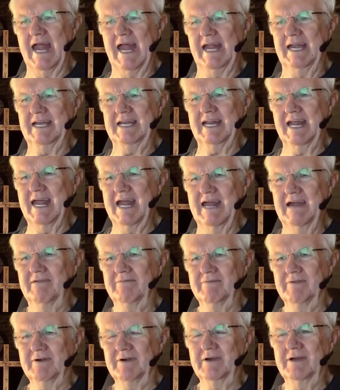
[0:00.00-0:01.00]
and
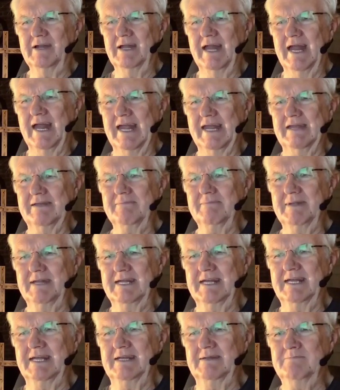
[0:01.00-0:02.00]
ever.
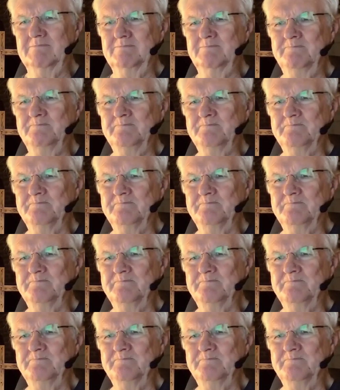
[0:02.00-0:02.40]
Amen."